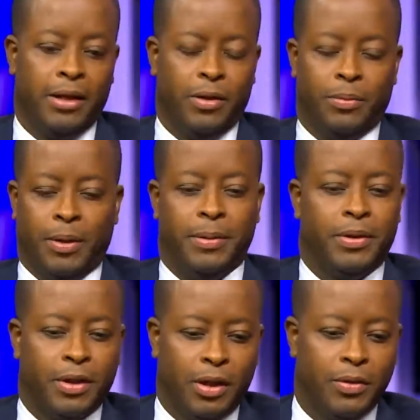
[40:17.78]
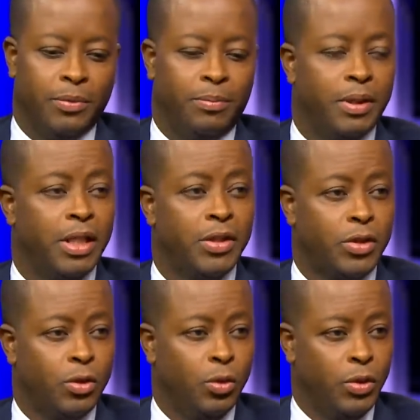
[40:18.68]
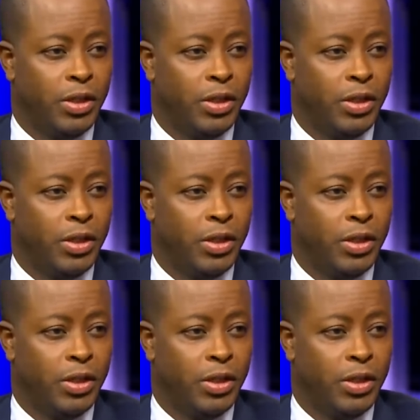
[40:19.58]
you know, probably 1,000+ schools